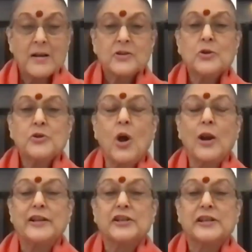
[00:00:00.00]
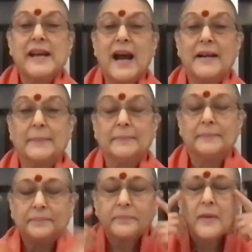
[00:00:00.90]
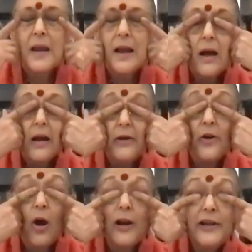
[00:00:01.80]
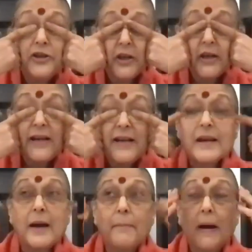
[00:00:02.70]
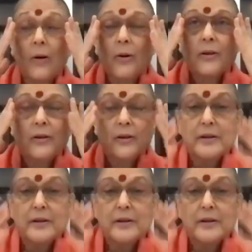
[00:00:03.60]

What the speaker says: So knowledge, jnanam. Knowledge is about